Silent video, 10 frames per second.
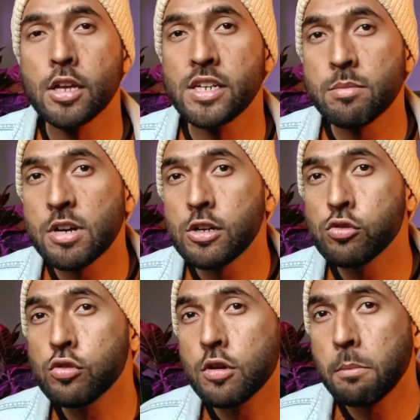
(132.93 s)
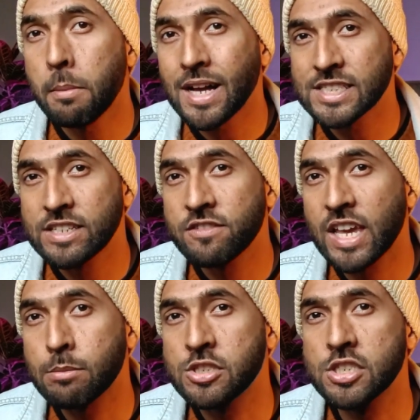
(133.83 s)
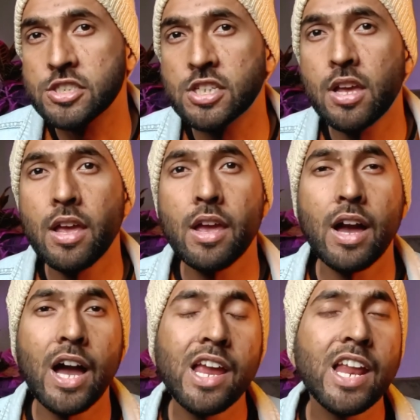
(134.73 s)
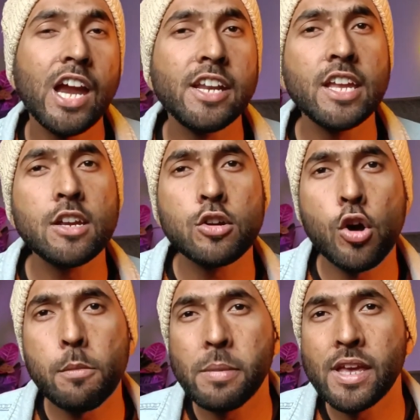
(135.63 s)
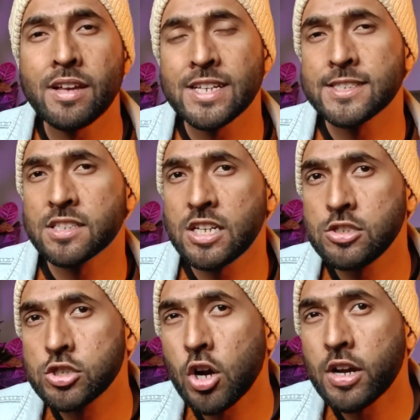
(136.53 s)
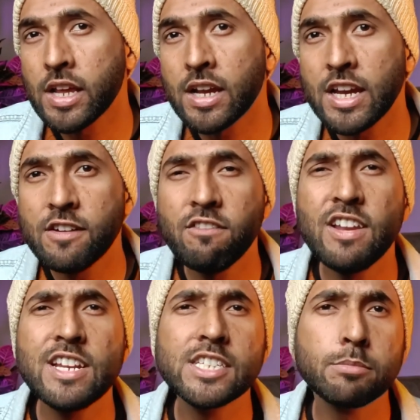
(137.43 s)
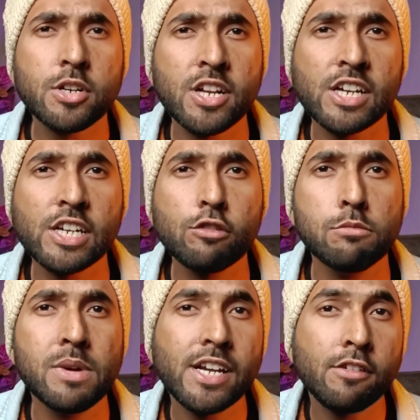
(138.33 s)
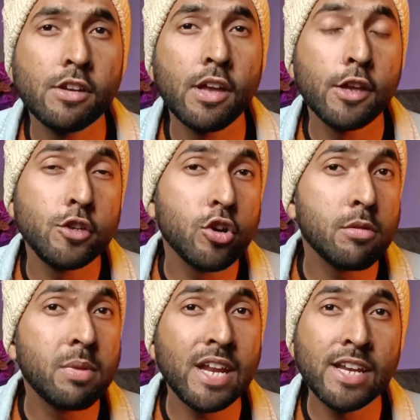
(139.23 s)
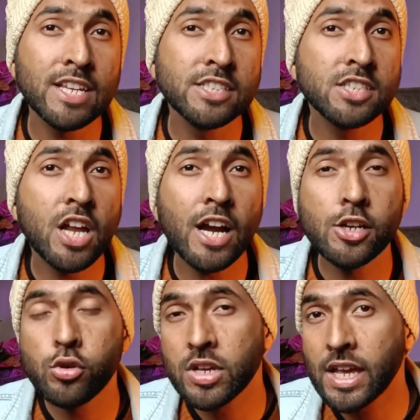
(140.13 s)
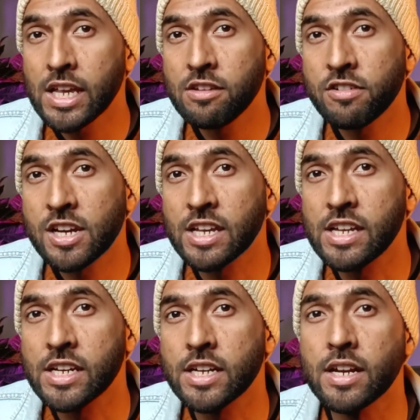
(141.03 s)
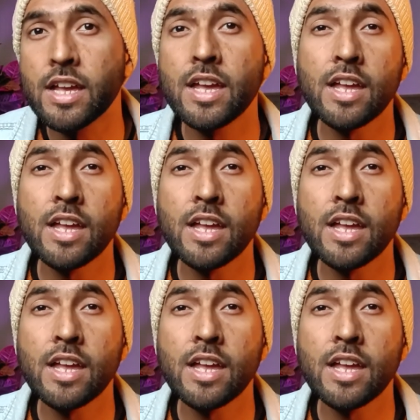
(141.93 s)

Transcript: Number two, passive captures. Highlighting, copying, screenshotting, it feels productive, but your brain is not doing any work here.